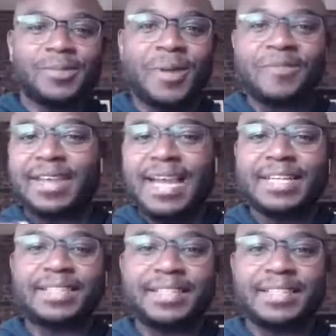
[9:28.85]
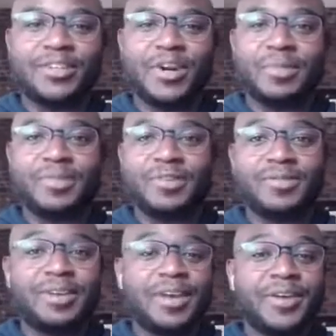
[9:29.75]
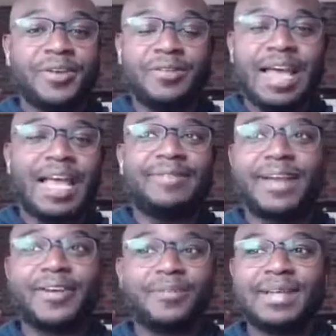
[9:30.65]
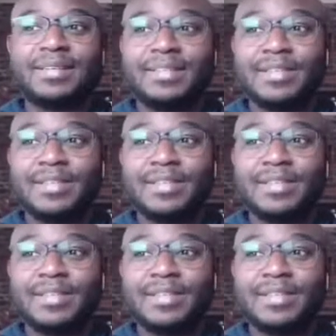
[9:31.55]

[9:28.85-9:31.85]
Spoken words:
ramifications in terms of your life and your business.